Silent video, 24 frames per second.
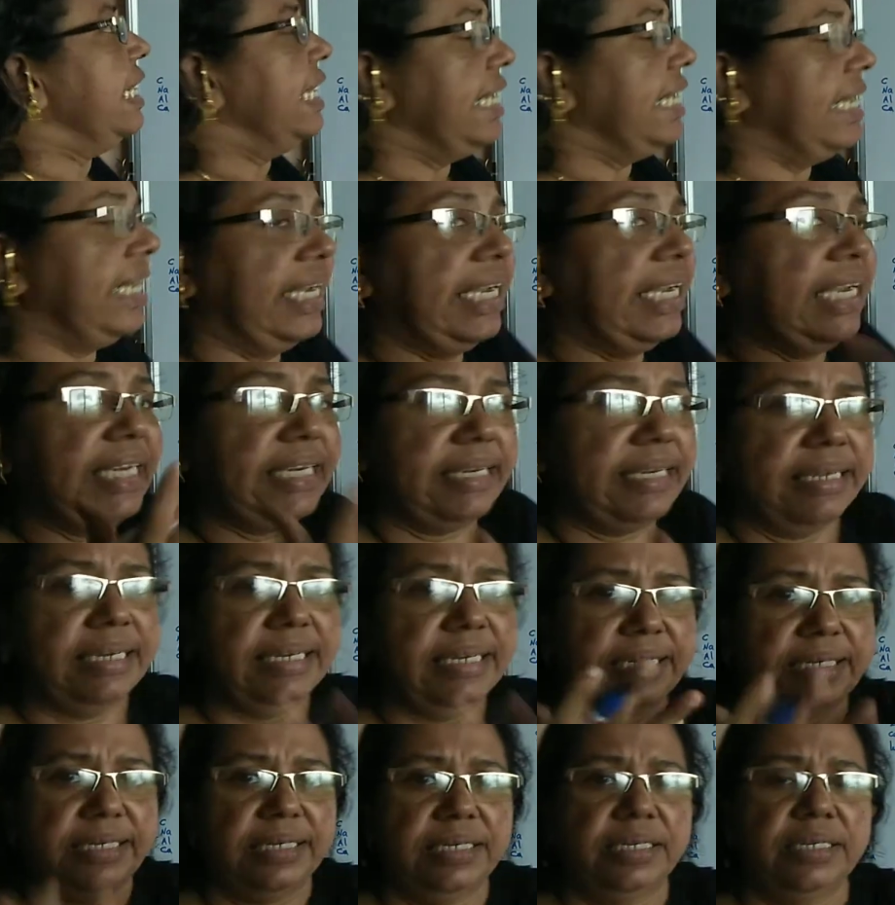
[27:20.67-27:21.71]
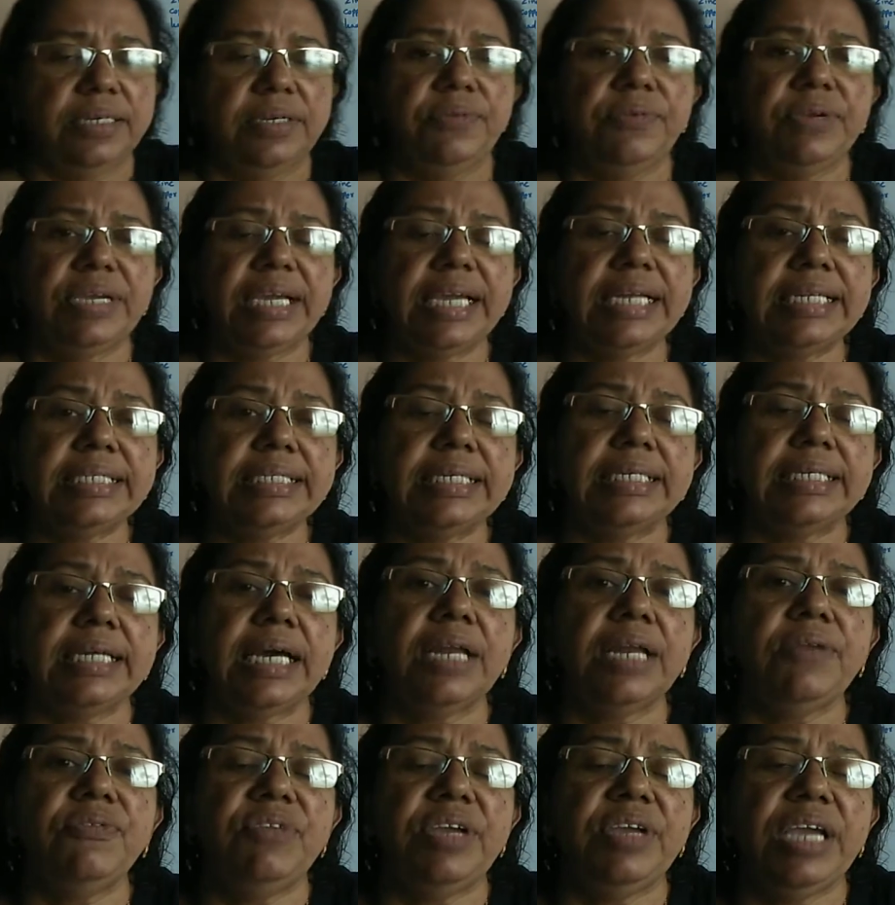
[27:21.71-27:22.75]
heat it, we can say
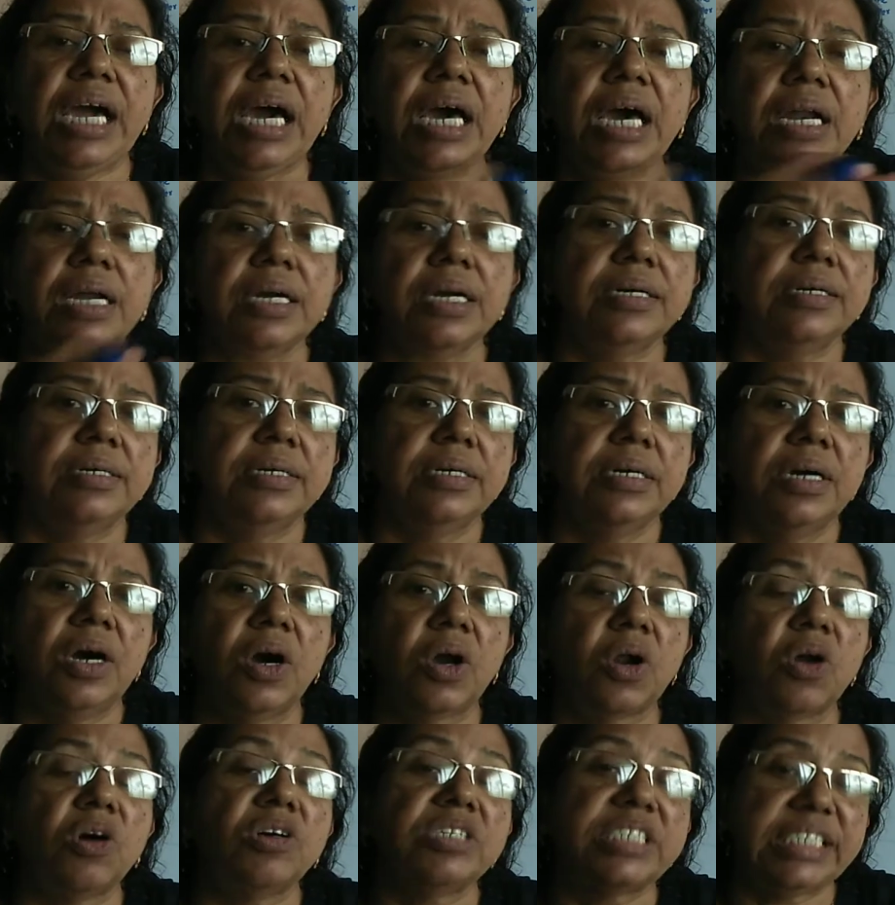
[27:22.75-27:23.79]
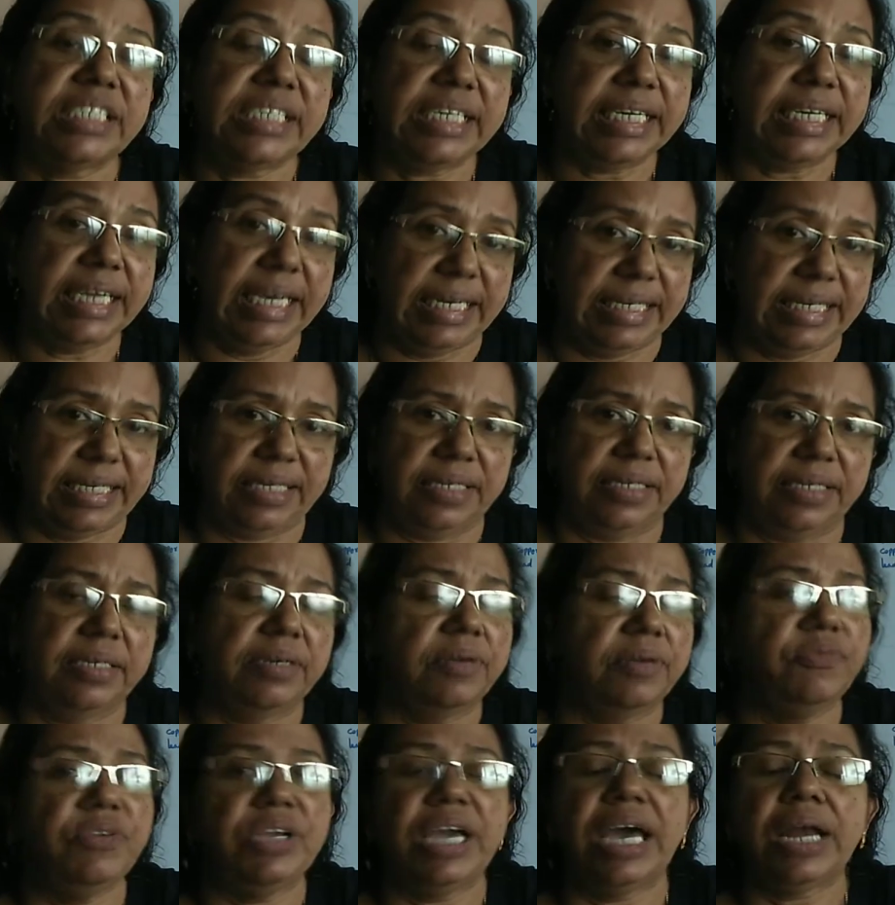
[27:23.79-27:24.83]
that we are roasting it.
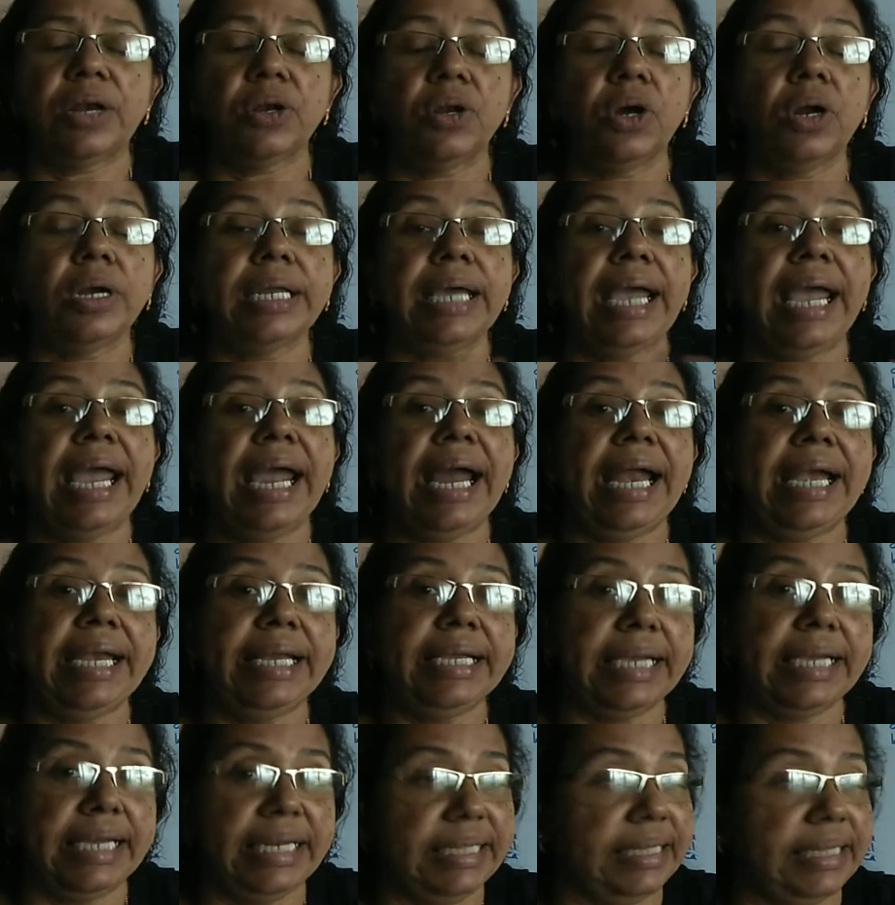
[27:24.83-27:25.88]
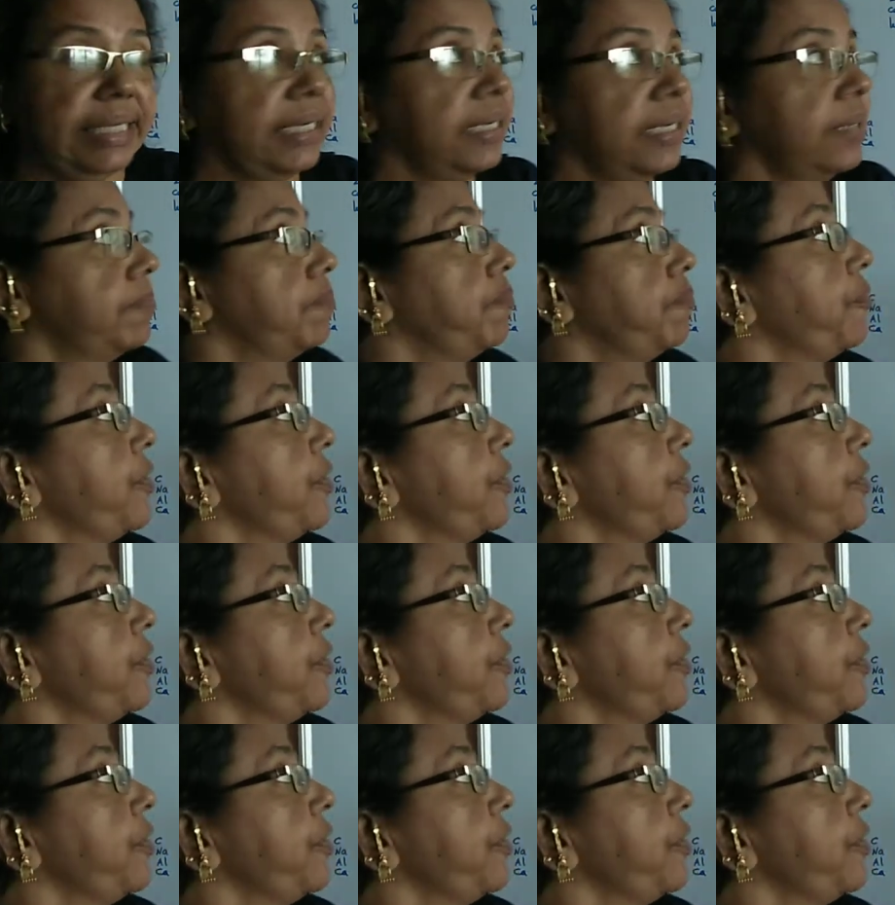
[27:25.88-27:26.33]
We are not adding anything.